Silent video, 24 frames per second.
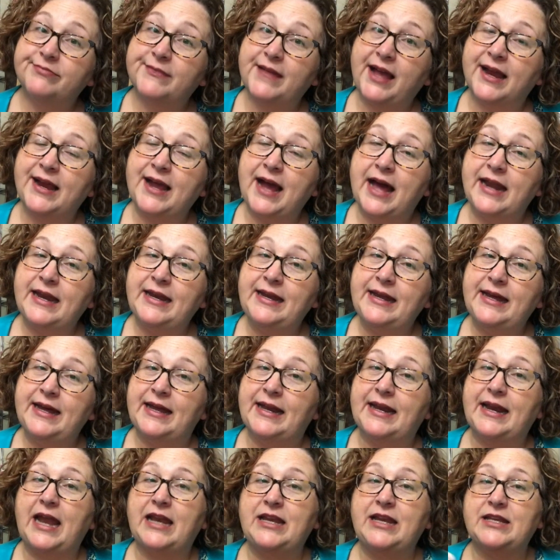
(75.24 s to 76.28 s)
I got it
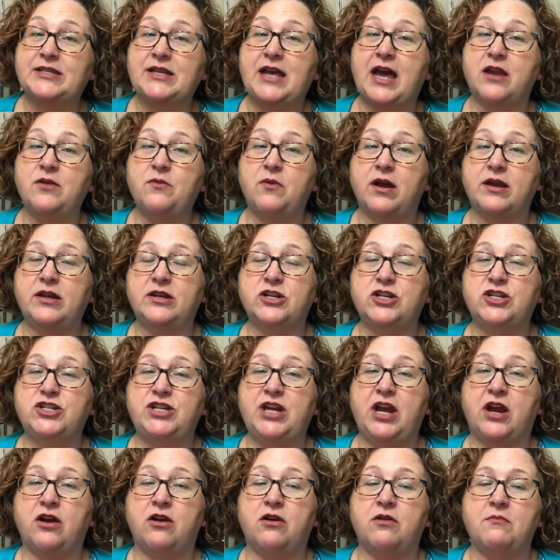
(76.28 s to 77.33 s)
in, and I just kind of wanted to
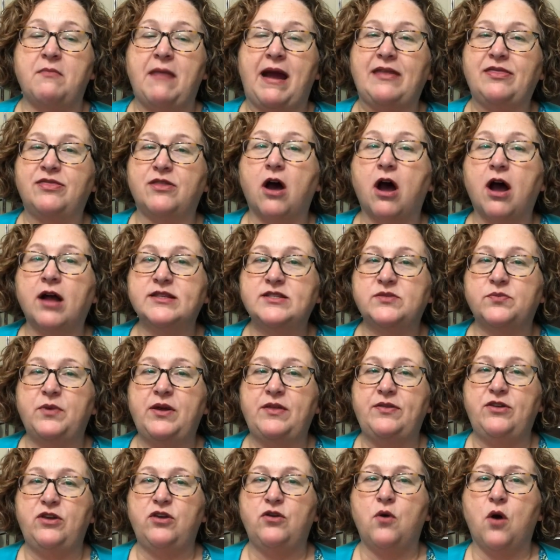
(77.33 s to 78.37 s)
share my thoughts
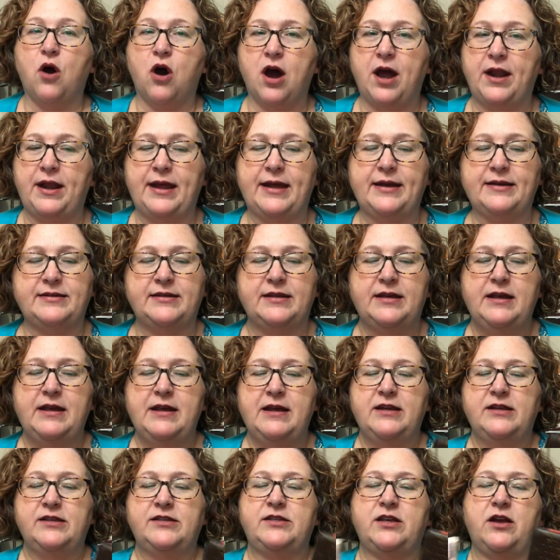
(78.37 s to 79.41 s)
with you on it.
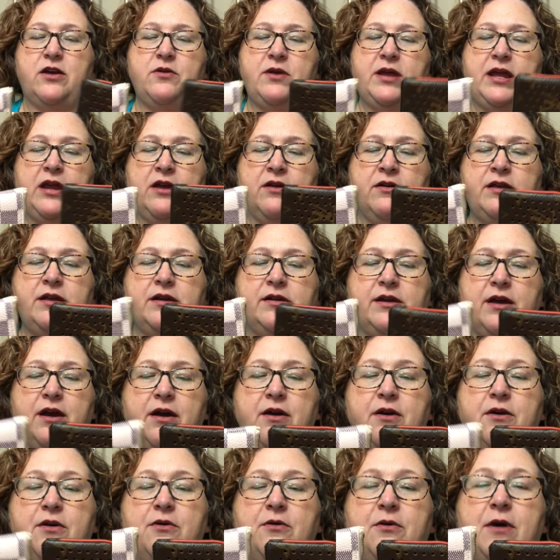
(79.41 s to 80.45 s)
So here you
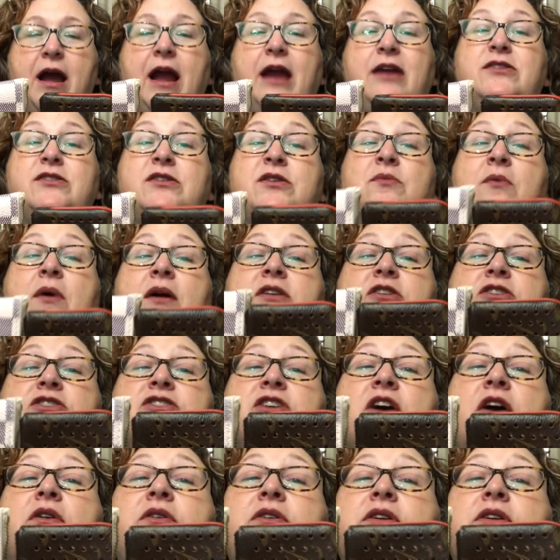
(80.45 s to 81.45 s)
go. I do want to show